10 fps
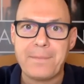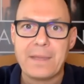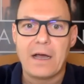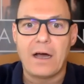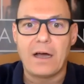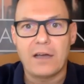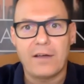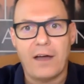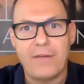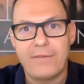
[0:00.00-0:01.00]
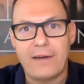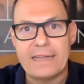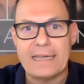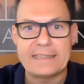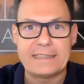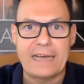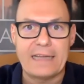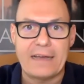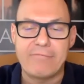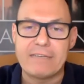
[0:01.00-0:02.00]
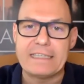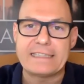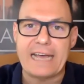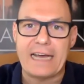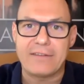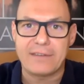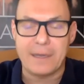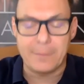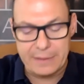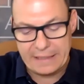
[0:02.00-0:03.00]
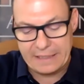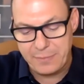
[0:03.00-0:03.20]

And I find that really sad for companies.